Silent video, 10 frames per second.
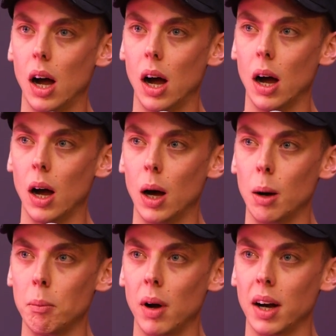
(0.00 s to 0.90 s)

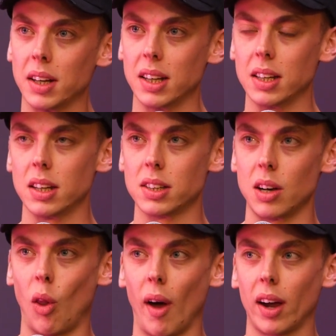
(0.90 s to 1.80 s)
And it's
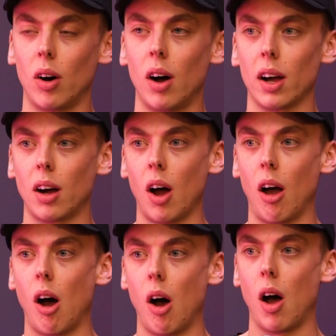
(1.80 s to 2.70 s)
like
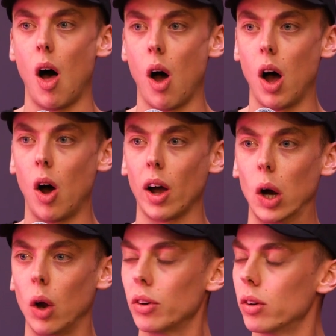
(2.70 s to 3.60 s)
I
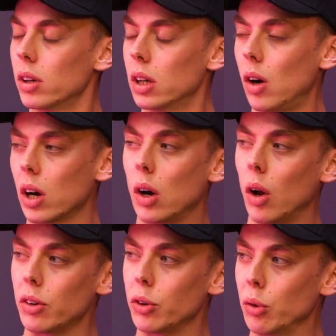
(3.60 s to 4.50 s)

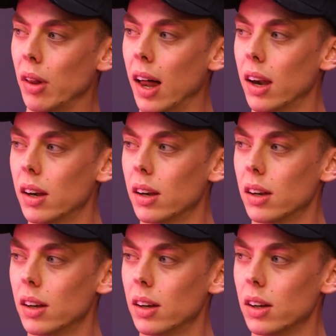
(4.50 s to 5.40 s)
can't do that.
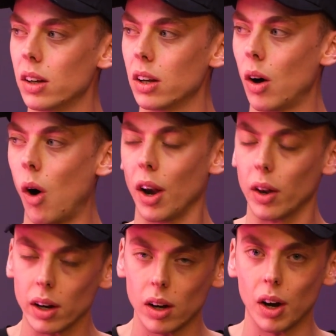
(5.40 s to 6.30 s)

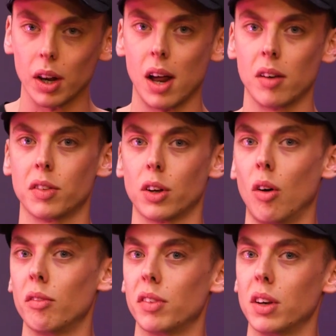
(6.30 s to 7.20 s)
I don't have the
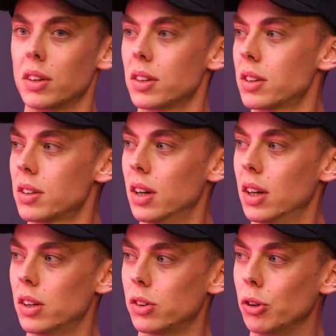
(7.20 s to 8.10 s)
confidence
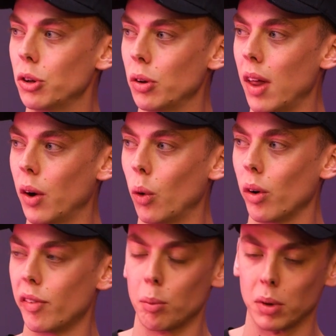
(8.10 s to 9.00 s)
to do that,
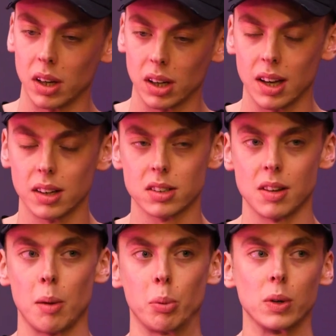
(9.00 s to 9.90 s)
or if I'm going to get to
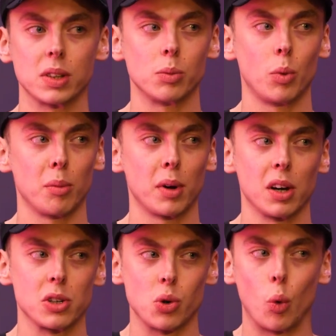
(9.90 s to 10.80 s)
that person, what am I going
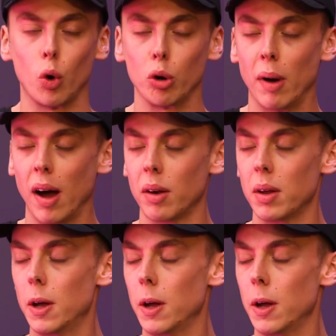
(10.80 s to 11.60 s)
to talk about?